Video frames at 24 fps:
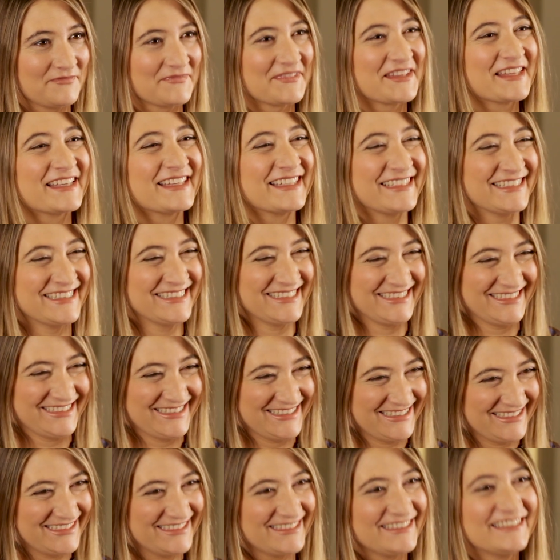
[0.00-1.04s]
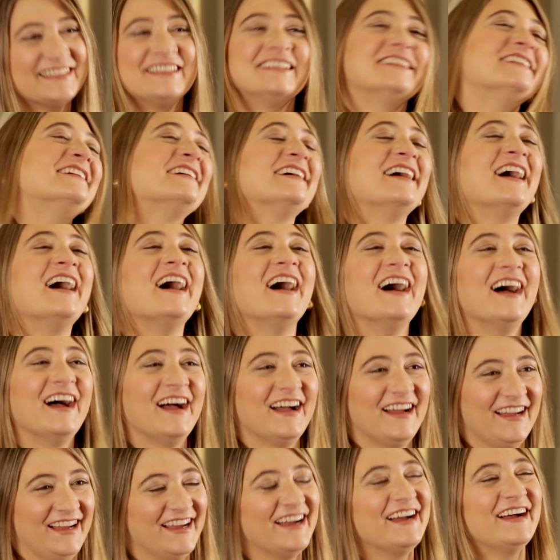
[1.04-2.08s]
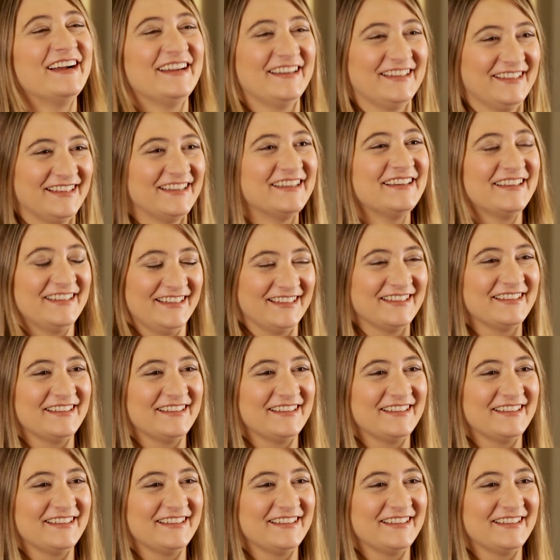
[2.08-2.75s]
to a vendor. Was it an amazing technology in one point?